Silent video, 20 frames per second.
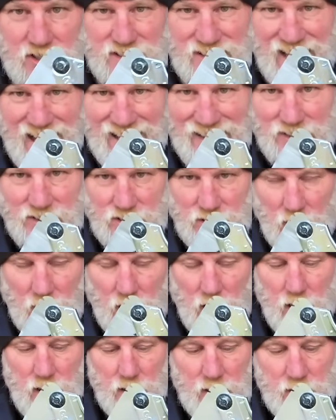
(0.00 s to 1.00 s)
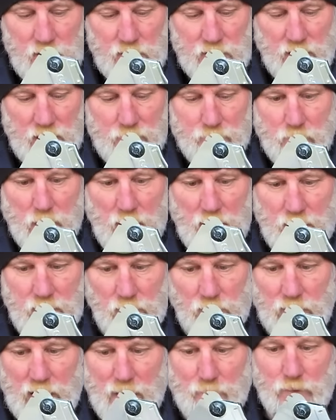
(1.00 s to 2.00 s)
size saw to the
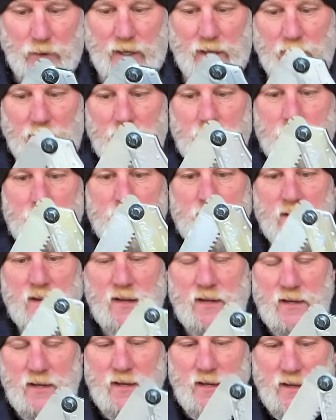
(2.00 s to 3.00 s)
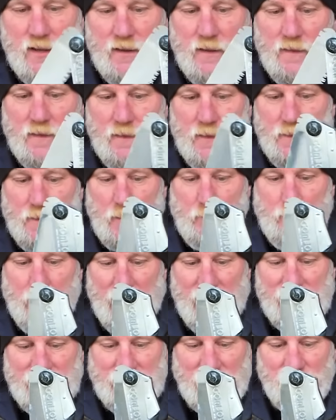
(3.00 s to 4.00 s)
Bahco Laplander. The
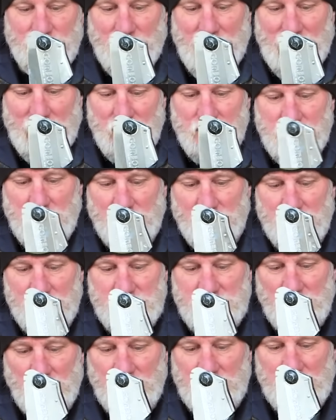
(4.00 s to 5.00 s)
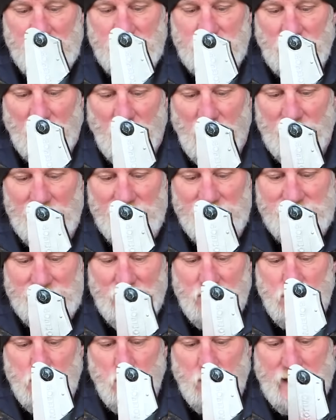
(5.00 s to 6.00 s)
biggest advantage of the Silky Saw is
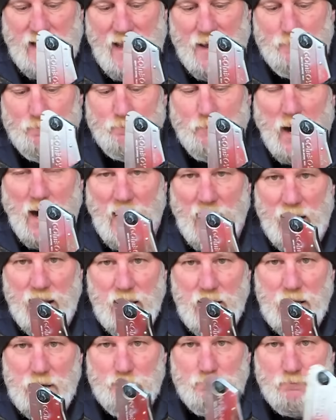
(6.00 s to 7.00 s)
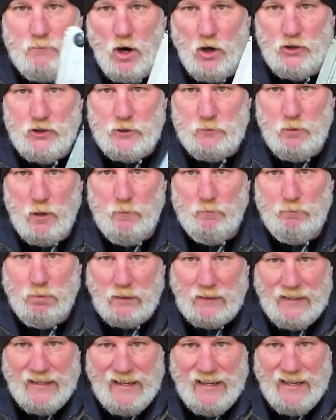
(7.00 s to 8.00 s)
that you can buy multiple
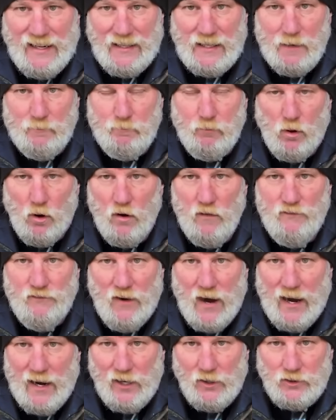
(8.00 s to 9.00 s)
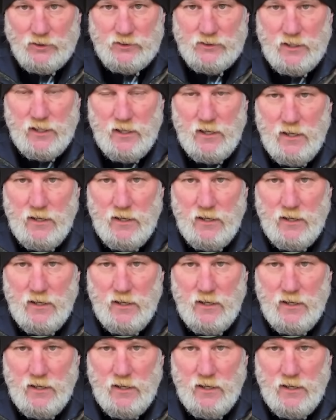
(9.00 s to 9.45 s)
blade profiles